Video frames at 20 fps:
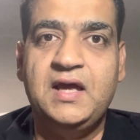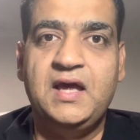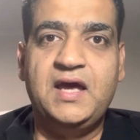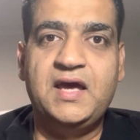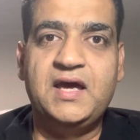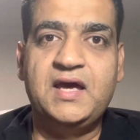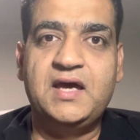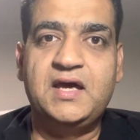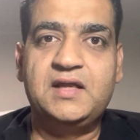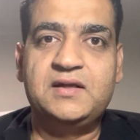
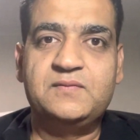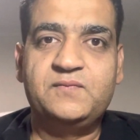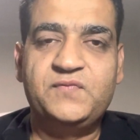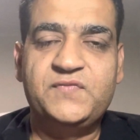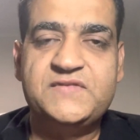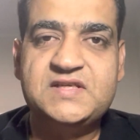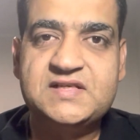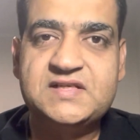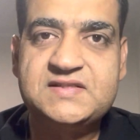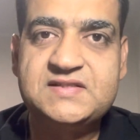and
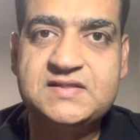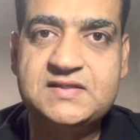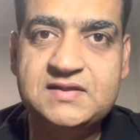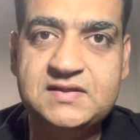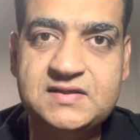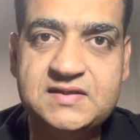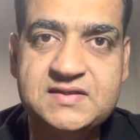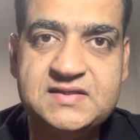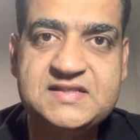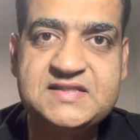just
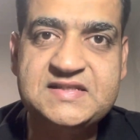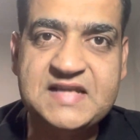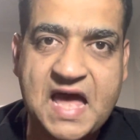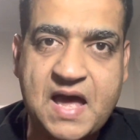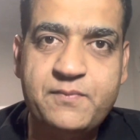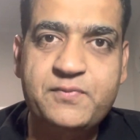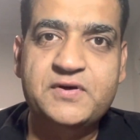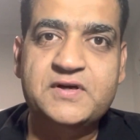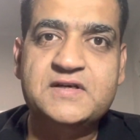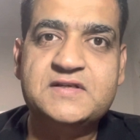
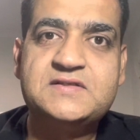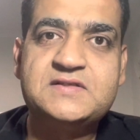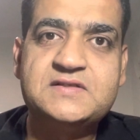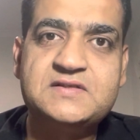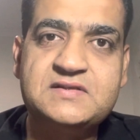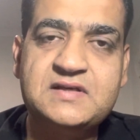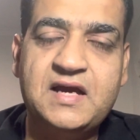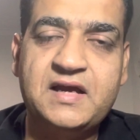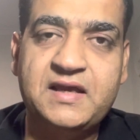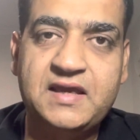snap
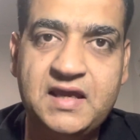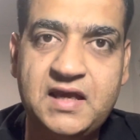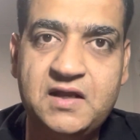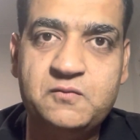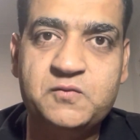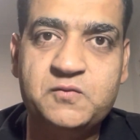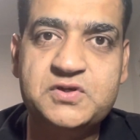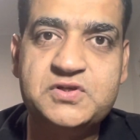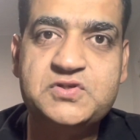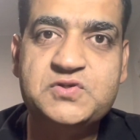us
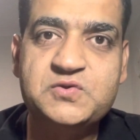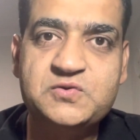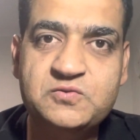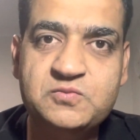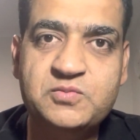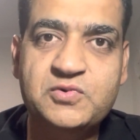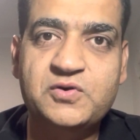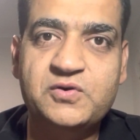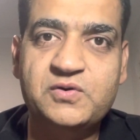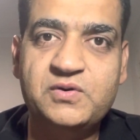again with 2
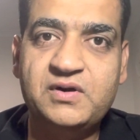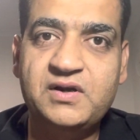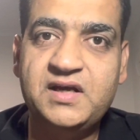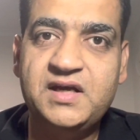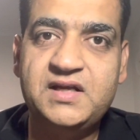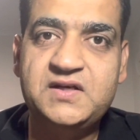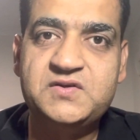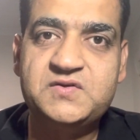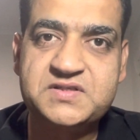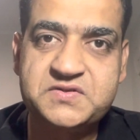more
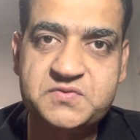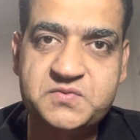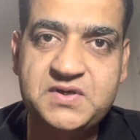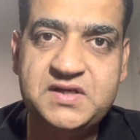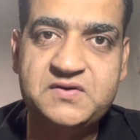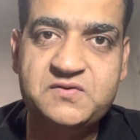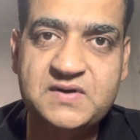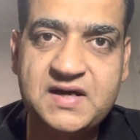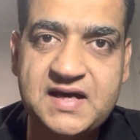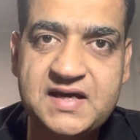interest
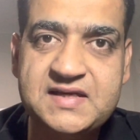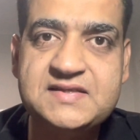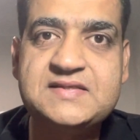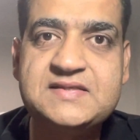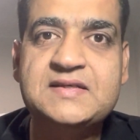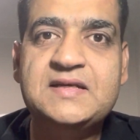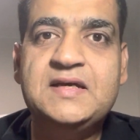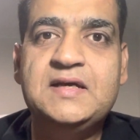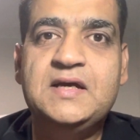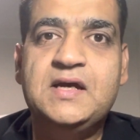rate rise.